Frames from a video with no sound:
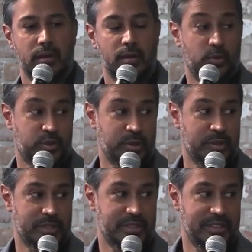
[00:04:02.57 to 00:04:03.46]
And we'll treat
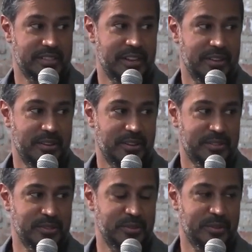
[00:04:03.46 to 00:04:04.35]
this as dialogue
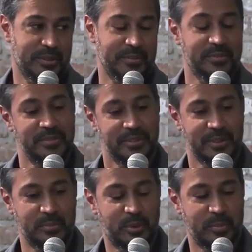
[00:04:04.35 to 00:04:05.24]
so you can
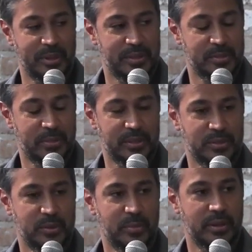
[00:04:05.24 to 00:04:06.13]
um, put me on the spot
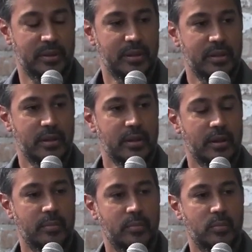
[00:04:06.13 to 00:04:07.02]
too. But
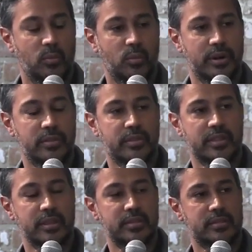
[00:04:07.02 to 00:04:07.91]
um, one of the
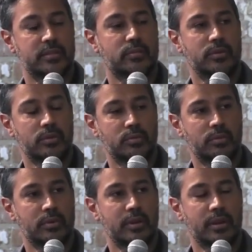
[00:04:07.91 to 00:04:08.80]
things,
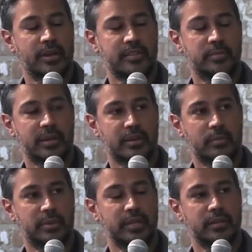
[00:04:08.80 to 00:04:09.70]
not to make a
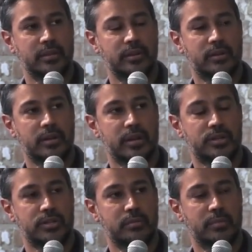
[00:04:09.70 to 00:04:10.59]
complete linear
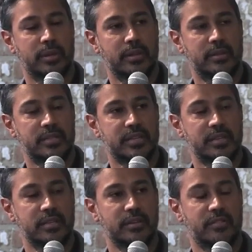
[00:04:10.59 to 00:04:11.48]
connection, but this
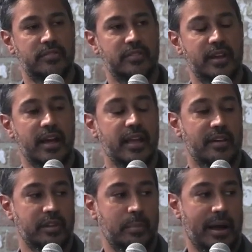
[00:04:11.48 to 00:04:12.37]
idea of not
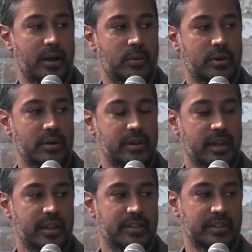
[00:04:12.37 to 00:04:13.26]
having power and
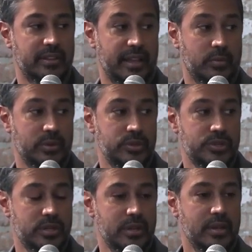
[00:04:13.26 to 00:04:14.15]
not having
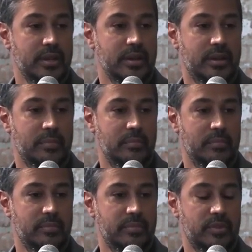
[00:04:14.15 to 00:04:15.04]
language. Um,
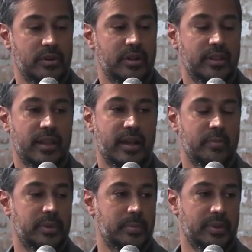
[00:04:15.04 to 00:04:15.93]
there are a lot
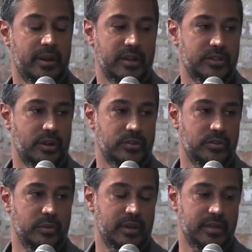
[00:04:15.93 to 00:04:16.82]
of people that I talk
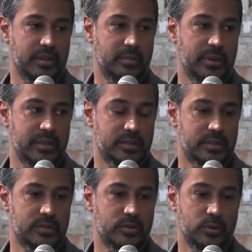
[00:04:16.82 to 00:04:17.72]
to on a daily
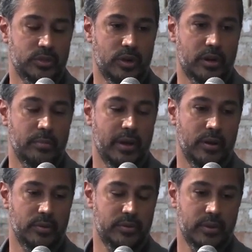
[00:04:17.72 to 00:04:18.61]
basis who will talk
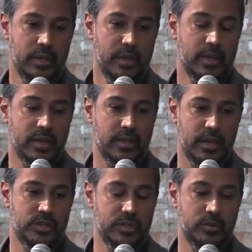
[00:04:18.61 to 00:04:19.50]
about
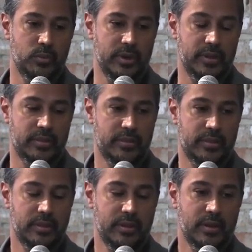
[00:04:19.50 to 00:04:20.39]
engaging with
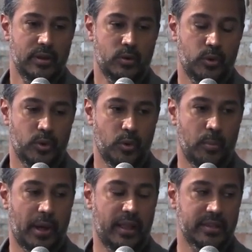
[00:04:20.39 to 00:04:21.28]
quote
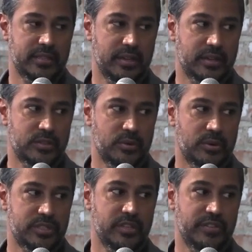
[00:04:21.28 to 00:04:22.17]
unquote politics
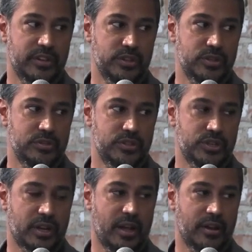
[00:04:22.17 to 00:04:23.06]
or civic issues in
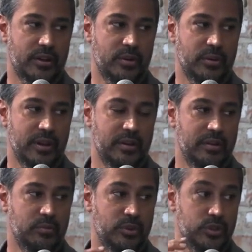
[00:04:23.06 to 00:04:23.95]
Chicago
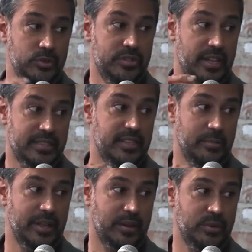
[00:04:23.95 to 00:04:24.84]
and will use that
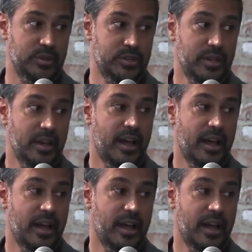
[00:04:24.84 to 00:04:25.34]
same language.